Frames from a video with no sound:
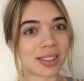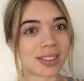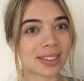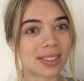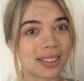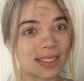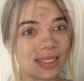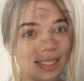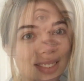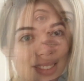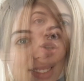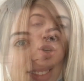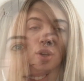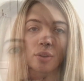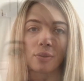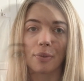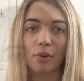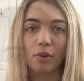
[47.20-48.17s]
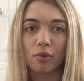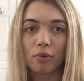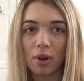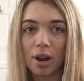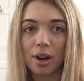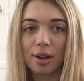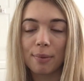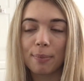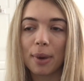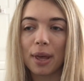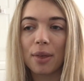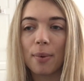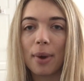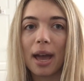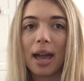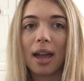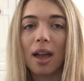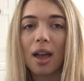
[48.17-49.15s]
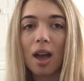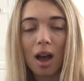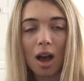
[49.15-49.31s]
And I did go for a run, by the way.